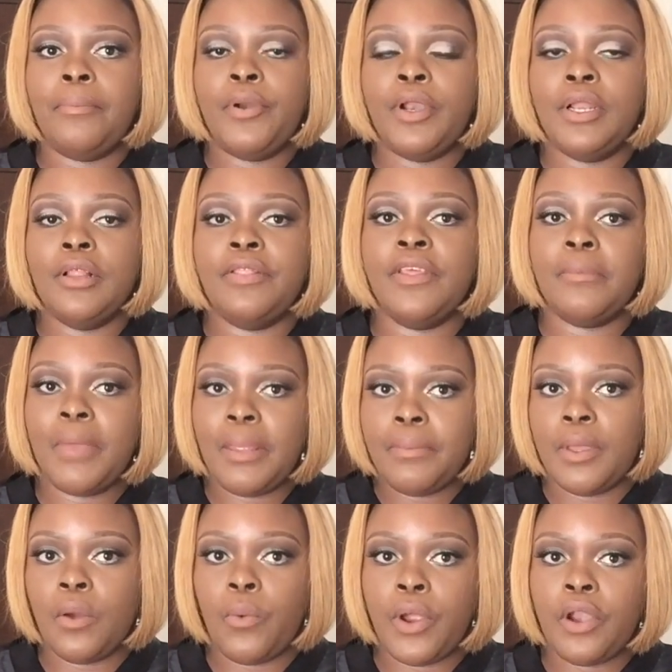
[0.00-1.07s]
Pretty Little Thing
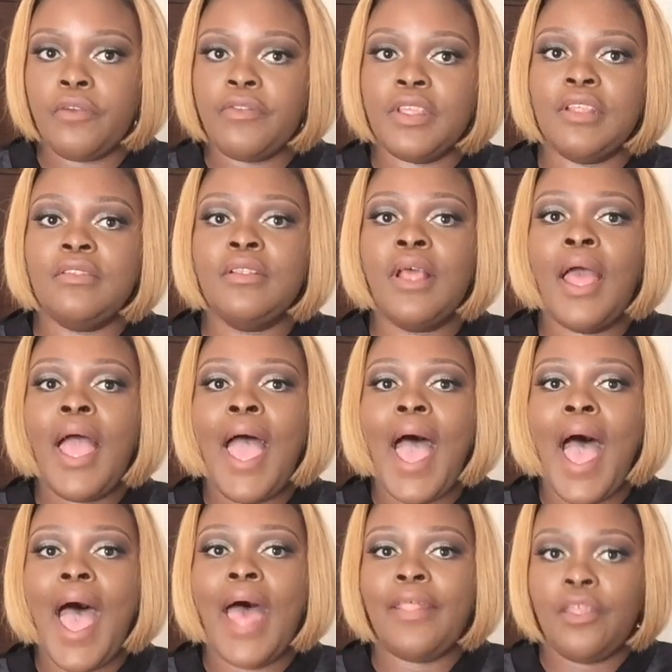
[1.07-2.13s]
made me aware of this,
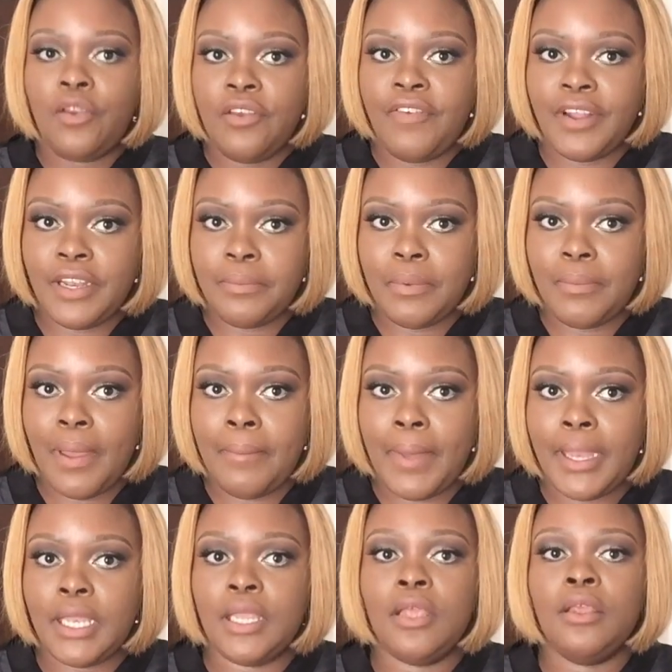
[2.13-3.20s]
and they refunded me my
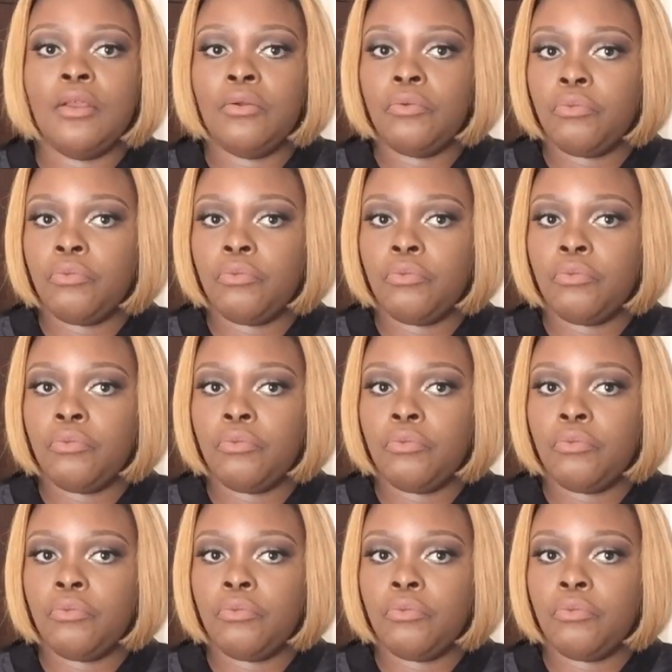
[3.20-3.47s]
money.